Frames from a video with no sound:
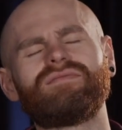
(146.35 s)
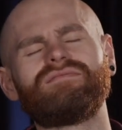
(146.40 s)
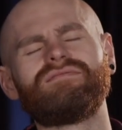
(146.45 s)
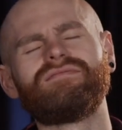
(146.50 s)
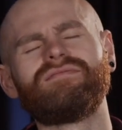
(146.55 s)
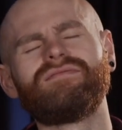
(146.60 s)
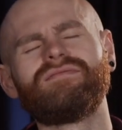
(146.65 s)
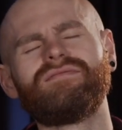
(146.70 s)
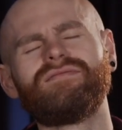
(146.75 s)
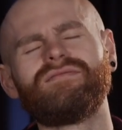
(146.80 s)

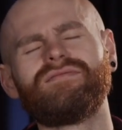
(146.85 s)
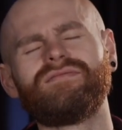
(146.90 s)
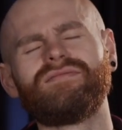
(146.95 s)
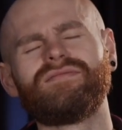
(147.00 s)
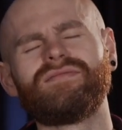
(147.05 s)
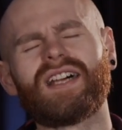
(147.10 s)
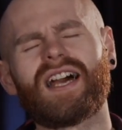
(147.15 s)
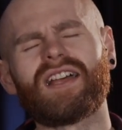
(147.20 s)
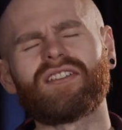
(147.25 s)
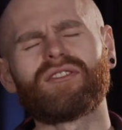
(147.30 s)

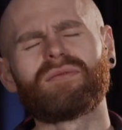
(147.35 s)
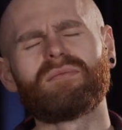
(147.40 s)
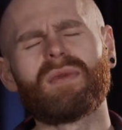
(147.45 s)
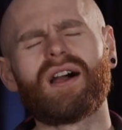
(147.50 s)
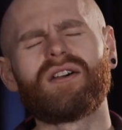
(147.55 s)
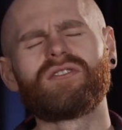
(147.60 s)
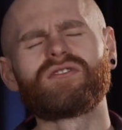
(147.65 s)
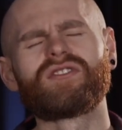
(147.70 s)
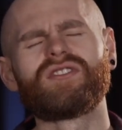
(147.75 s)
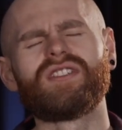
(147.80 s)
That
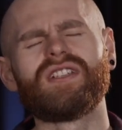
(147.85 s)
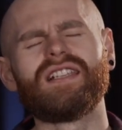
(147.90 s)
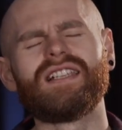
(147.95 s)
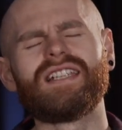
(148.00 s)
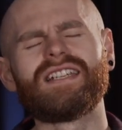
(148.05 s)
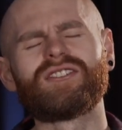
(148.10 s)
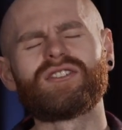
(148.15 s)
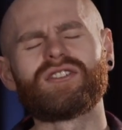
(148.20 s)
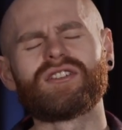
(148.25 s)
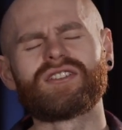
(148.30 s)
smells
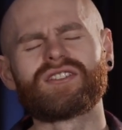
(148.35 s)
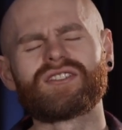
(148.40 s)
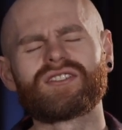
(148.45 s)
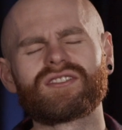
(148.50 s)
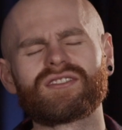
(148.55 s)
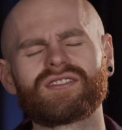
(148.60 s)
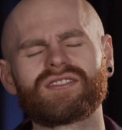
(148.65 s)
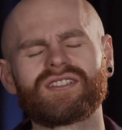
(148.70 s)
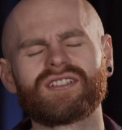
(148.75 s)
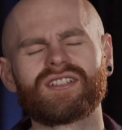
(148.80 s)

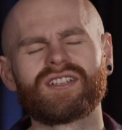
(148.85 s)
delicious.